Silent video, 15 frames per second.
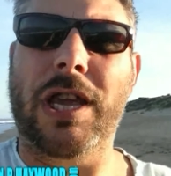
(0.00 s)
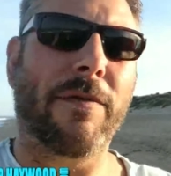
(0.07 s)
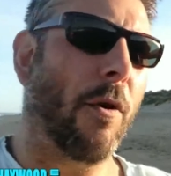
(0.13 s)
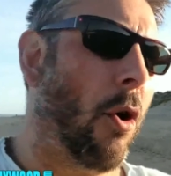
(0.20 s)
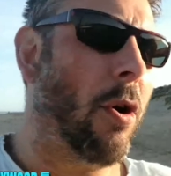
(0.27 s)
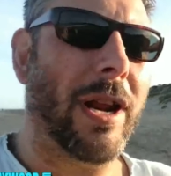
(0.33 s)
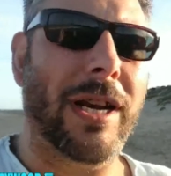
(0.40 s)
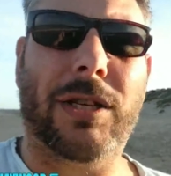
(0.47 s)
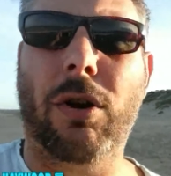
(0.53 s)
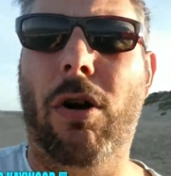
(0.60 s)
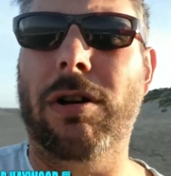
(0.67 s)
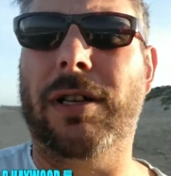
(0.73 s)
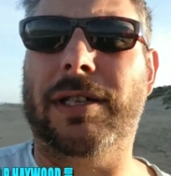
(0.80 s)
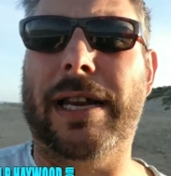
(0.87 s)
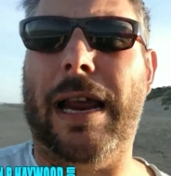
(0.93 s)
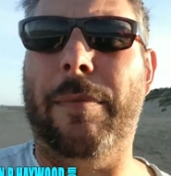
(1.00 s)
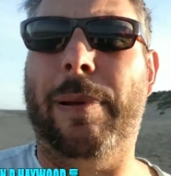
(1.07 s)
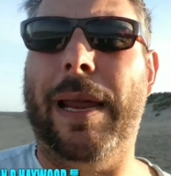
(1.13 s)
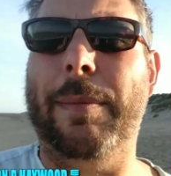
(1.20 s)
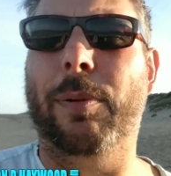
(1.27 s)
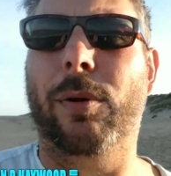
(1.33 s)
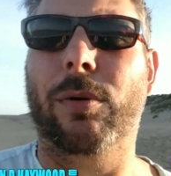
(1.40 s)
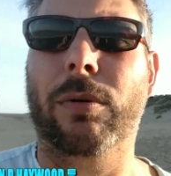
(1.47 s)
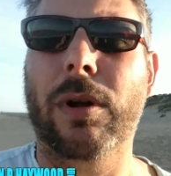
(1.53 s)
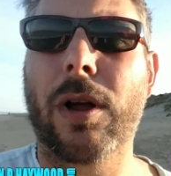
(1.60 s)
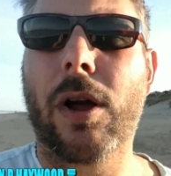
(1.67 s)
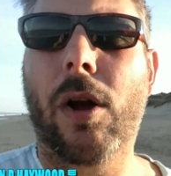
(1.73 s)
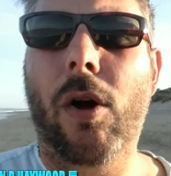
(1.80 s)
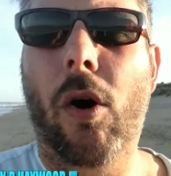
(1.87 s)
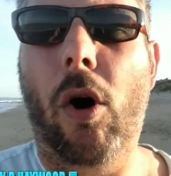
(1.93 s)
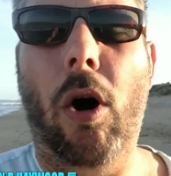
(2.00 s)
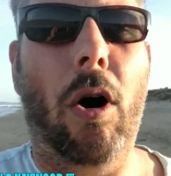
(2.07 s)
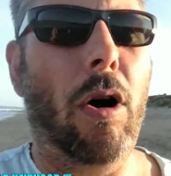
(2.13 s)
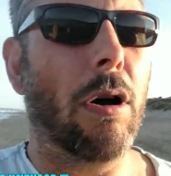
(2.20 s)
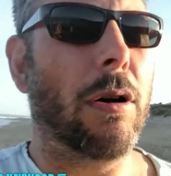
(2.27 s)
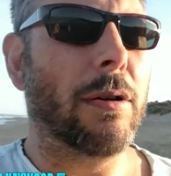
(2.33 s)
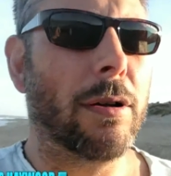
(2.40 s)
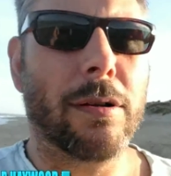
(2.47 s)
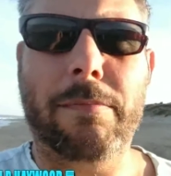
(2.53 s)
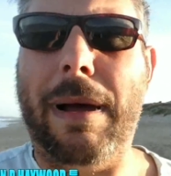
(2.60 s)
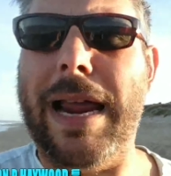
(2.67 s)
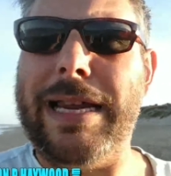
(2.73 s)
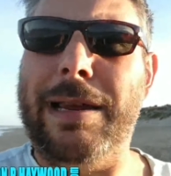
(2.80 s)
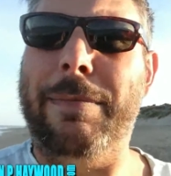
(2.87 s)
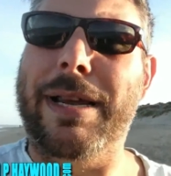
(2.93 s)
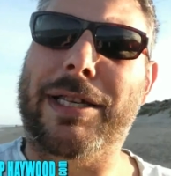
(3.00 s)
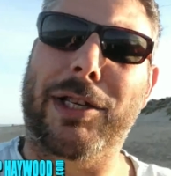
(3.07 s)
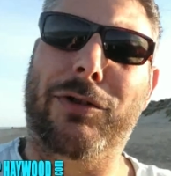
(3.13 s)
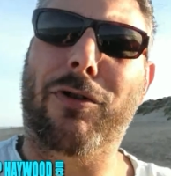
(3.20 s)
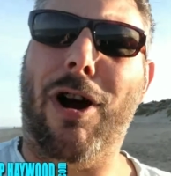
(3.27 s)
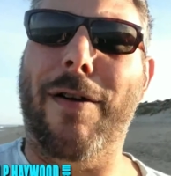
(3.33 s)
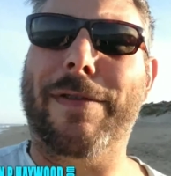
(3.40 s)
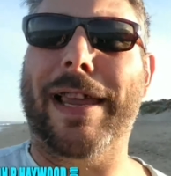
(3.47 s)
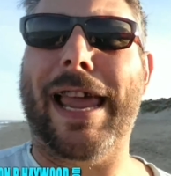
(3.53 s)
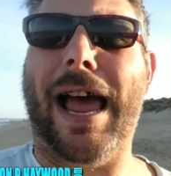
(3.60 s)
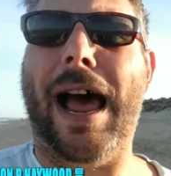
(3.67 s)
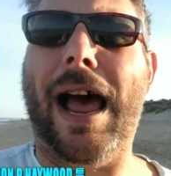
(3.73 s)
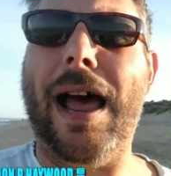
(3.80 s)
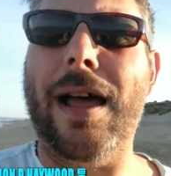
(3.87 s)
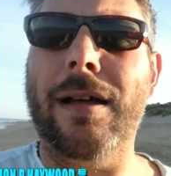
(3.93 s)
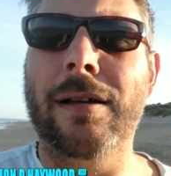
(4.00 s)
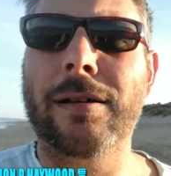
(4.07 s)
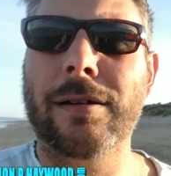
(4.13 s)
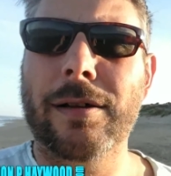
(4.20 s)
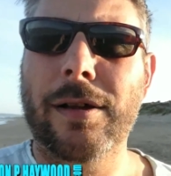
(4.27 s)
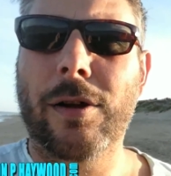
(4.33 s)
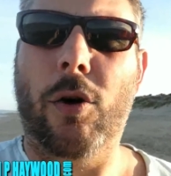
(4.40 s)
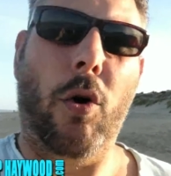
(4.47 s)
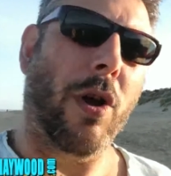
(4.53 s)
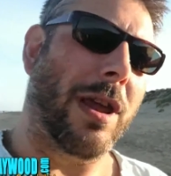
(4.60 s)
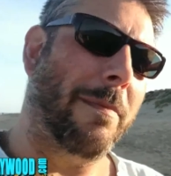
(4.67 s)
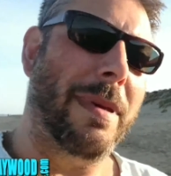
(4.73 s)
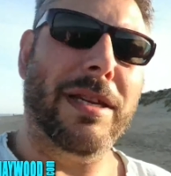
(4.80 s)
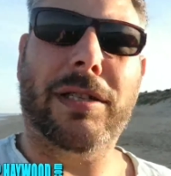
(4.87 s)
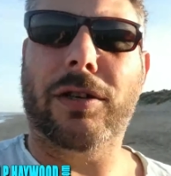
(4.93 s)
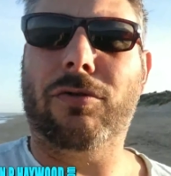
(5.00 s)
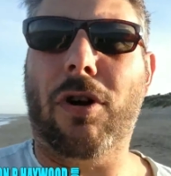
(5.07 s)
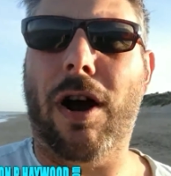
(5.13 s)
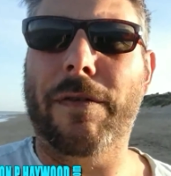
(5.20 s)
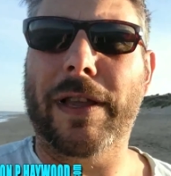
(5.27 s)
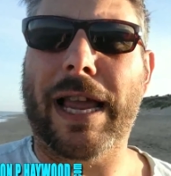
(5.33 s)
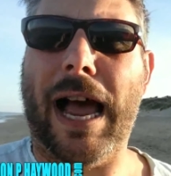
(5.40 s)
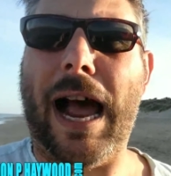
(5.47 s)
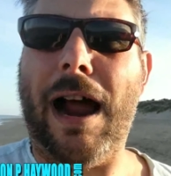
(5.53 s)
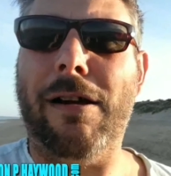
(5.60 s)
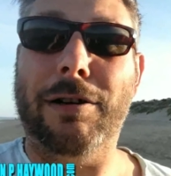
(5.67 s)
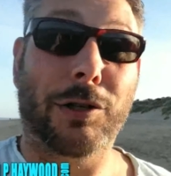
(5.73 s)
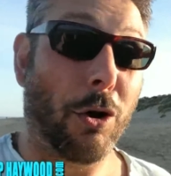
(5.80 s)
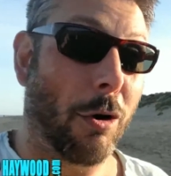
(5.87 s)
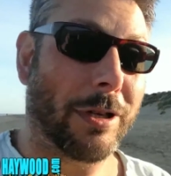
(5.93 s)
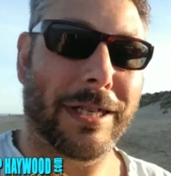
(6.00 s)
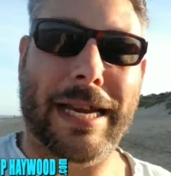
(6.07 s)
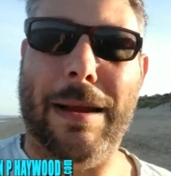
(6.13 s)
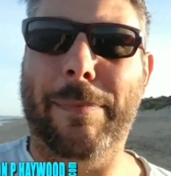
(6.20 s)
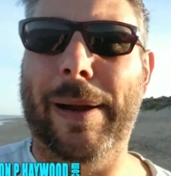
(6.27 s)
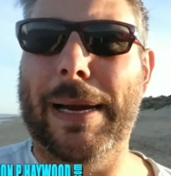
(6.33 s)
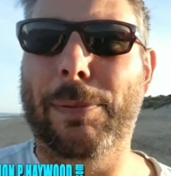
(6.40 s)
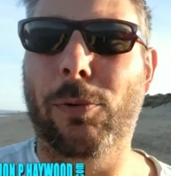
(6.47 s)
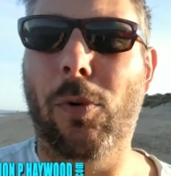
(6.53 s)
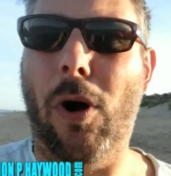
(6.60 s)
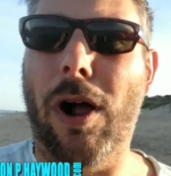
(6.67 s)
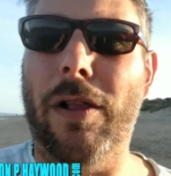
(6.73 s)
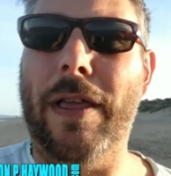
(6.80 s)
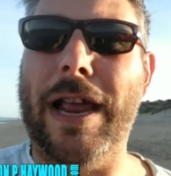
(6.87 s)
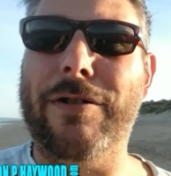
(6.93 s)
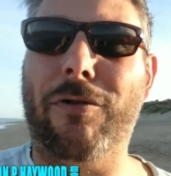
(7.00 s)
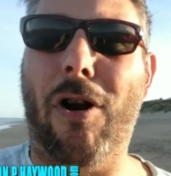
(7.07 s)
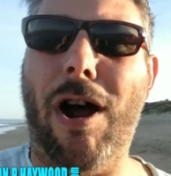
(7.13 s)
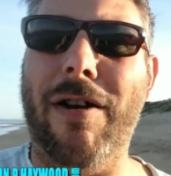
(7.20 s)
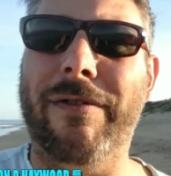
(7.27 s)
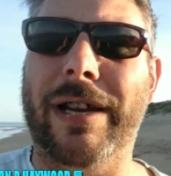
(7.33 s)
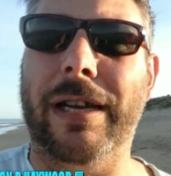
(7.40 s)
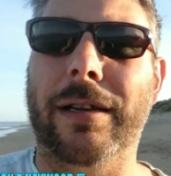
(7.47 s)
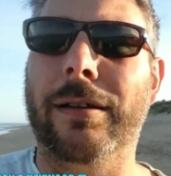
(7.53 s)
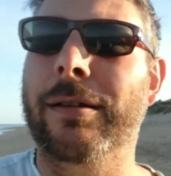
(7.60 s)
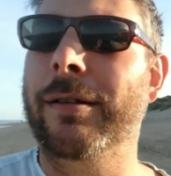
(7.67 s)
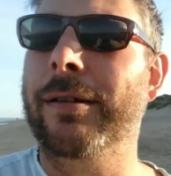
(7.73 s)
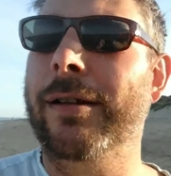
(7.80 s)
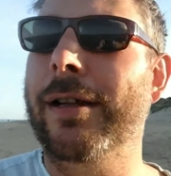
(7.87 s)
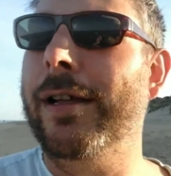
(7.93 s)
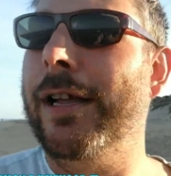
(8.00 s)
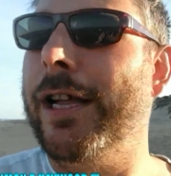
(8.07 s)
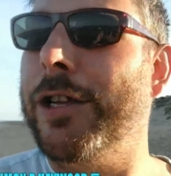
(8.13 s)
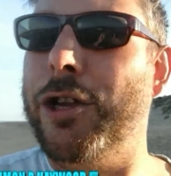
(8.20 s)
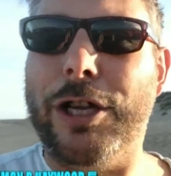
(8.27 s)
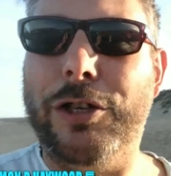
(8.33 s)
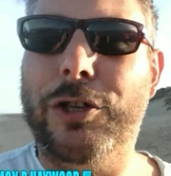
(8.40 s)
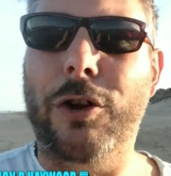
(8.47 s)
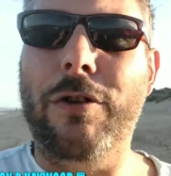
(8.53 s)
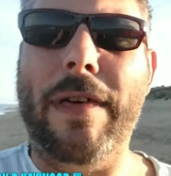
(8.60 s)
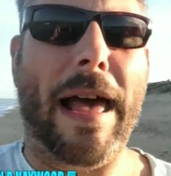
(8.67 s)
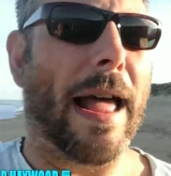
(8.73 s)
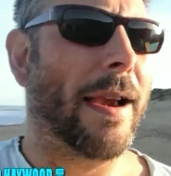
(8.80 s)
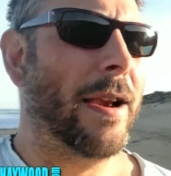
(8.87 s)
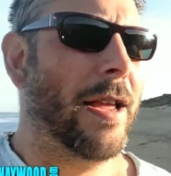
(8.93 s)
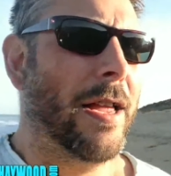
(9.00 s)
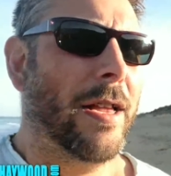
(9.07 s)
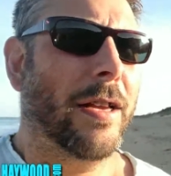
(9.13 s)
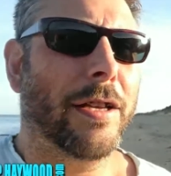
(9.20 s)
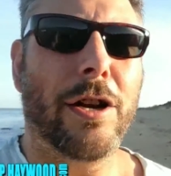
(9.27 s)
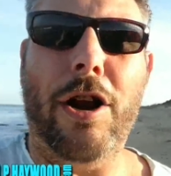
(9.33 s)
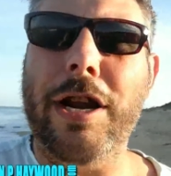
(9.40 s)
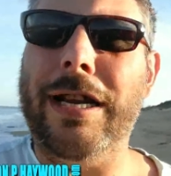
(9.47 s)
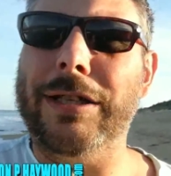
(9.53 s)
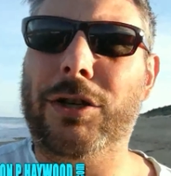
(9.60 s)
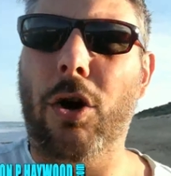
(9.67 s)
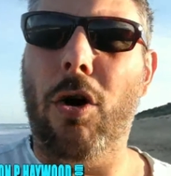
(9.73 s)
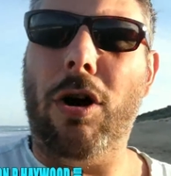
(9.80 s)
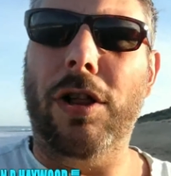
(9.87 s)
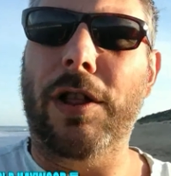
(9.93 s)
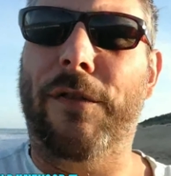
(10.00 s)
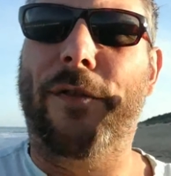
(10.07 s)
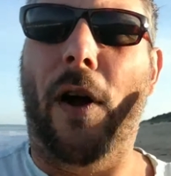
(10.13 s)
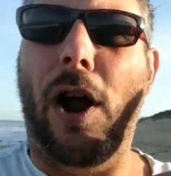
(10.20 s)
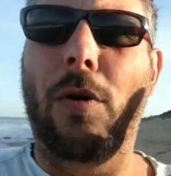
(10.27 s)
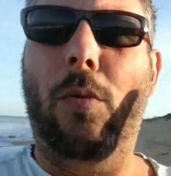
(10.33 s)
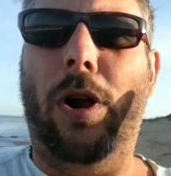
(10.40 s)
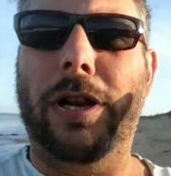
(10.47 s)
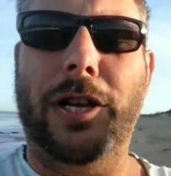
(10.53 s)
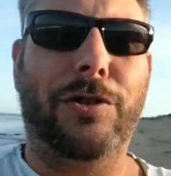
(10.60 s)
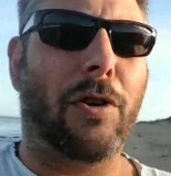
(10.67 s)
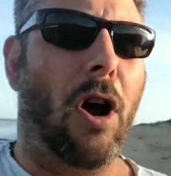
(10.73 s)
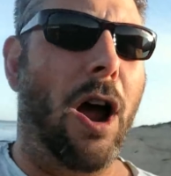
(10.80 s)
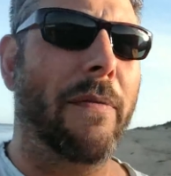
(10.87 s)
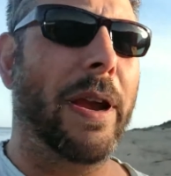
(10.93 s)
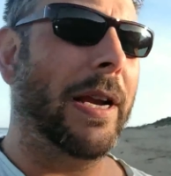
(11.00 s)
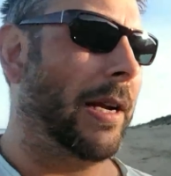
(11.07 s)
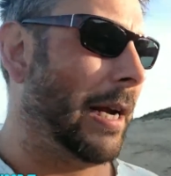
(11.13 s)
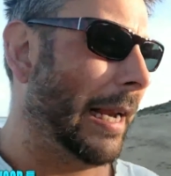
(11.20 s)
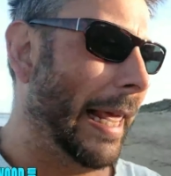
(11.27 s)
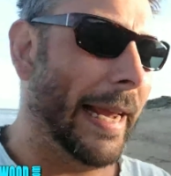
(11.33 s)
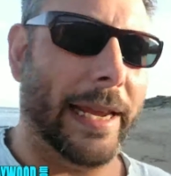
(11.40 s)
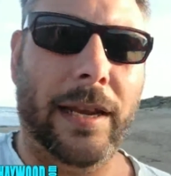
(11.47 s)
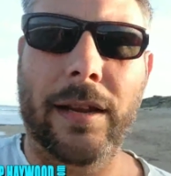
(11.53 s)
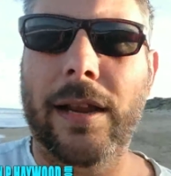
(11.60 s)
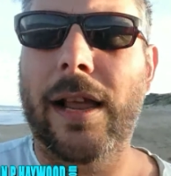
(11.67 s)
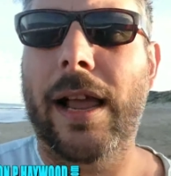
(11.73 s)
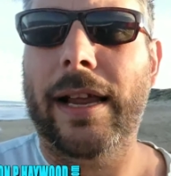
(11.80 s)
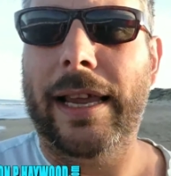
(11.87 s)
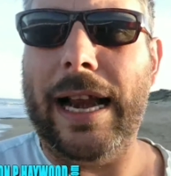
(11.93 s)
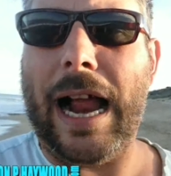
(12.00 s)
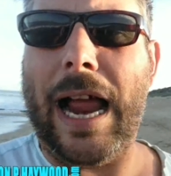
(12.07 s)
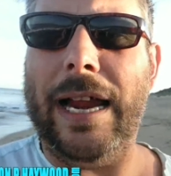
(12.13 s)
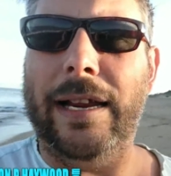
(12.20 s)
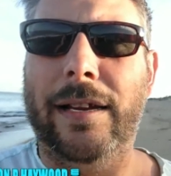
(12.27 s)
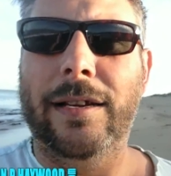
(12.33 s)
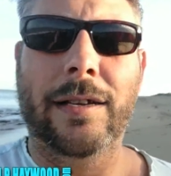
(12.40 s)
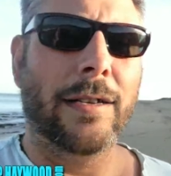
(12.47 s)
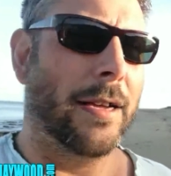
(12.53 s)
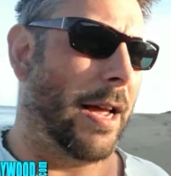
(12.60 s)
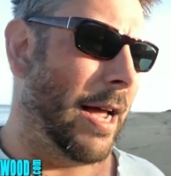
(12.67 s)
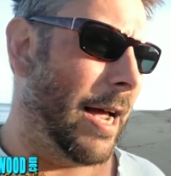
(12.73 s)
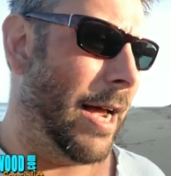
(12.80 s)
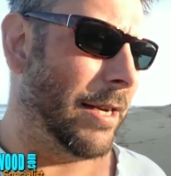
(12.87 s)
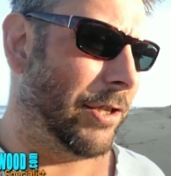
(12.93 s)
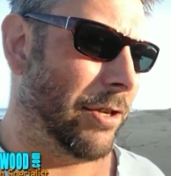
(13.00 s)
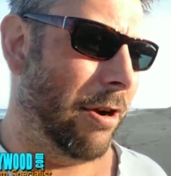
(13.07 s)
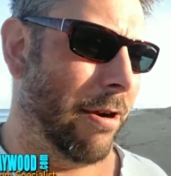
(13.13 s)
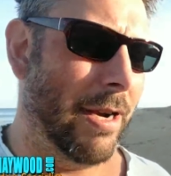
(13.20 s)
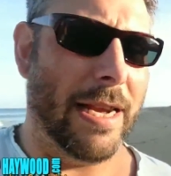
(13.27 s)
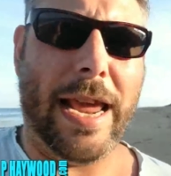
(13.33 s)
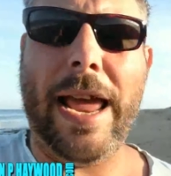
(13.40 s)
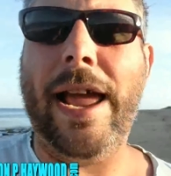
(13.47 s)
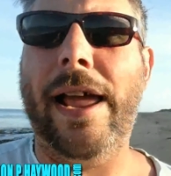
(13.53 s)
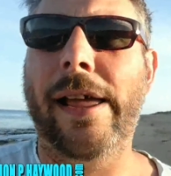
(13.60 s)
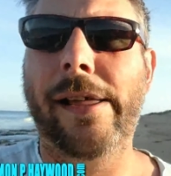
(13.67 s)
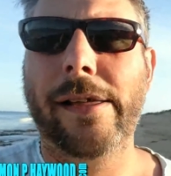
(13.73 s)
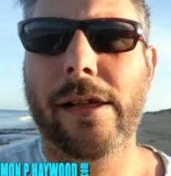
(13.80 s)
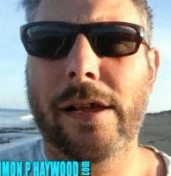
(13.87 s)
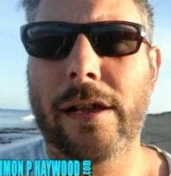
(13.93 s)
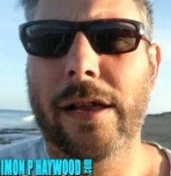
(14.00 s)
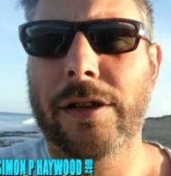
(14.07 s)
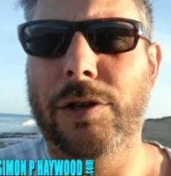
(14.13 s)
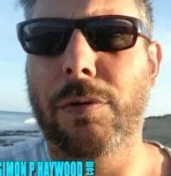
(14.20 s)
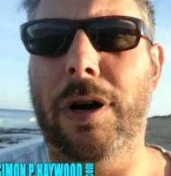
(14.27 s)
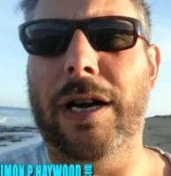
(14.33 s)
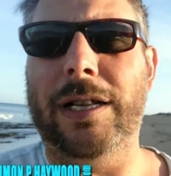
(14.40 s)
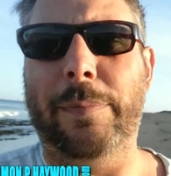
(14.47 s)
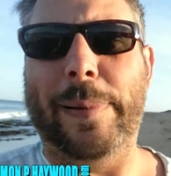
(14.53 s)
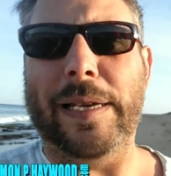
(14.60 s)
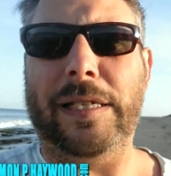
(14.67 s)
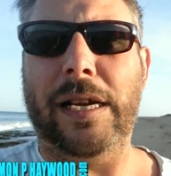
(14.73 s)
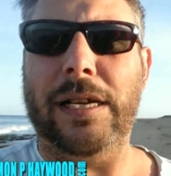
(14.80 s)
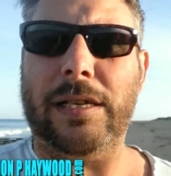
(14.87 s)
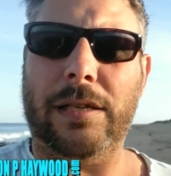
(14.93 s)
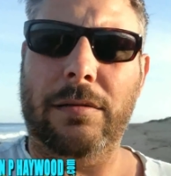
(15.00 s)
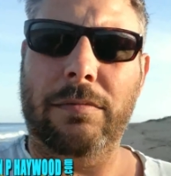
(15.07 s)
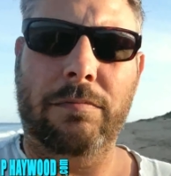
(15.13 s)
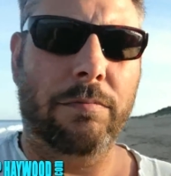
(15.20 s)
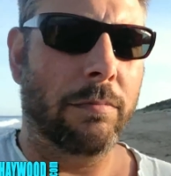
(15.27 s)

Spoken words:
that you've already talked to 10 people. Or make your missus drive the car, or your mister drive the car and talk to 10 people while they're driving. You can do that. You can talk on the phone while you're driving. Click, g'day, Stuart, yeah. Do you want into the business?